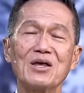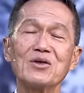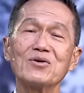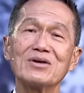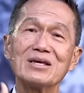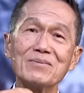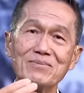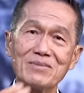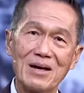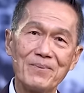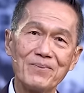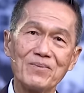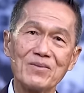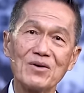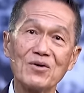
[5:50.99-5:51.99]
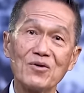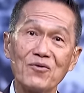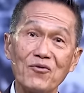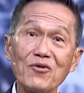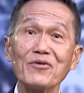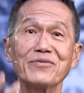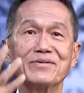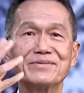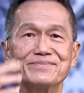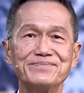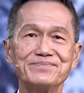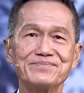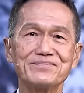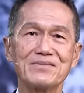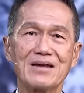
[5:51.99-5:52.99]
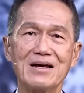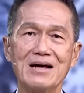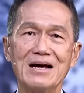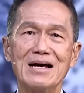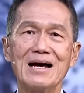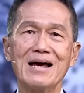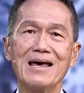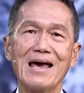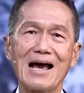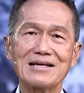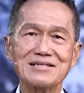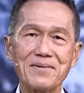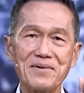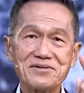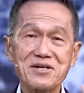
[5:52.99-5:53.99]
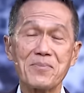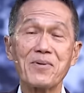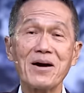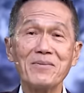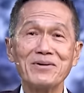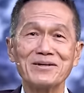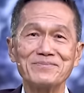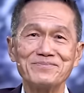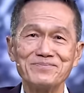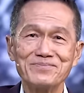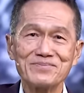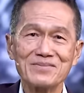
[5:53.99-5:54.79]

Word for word: you give them food. Except there's a problem.